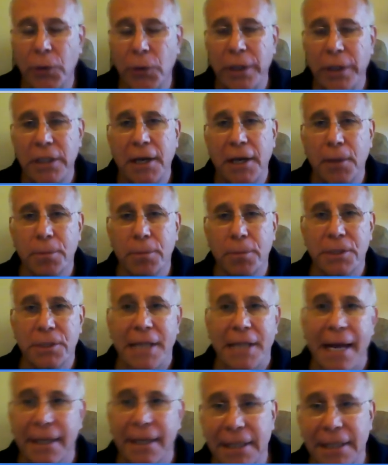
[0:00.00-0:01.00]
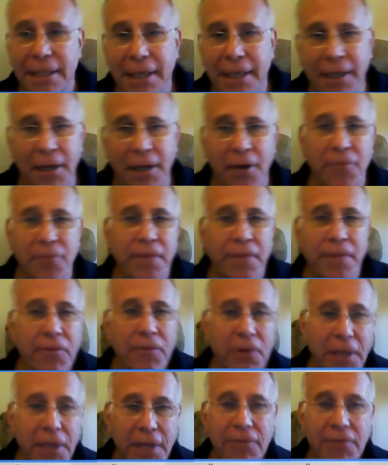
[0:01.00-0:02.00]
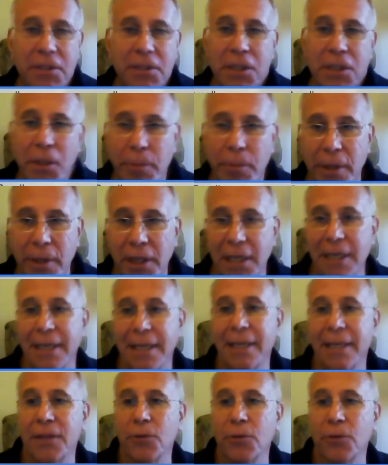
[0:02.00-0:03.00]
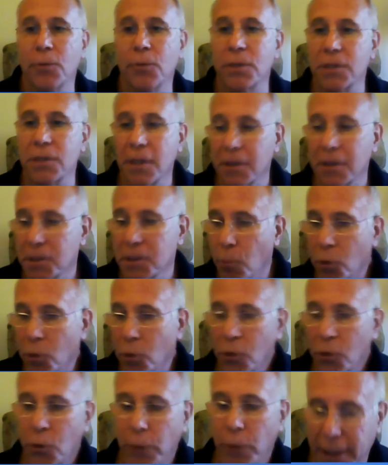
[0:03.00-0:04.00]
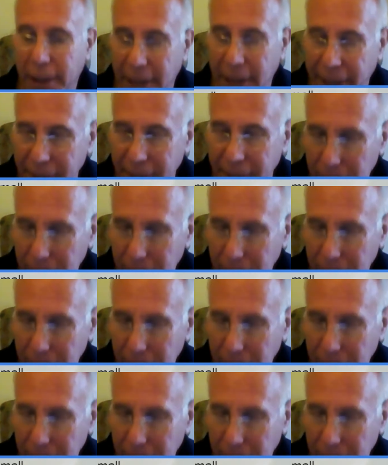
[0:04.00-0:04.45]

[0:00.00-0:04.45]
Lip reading: to help stack the deck in our favor and give us the ability to get the results more quickly.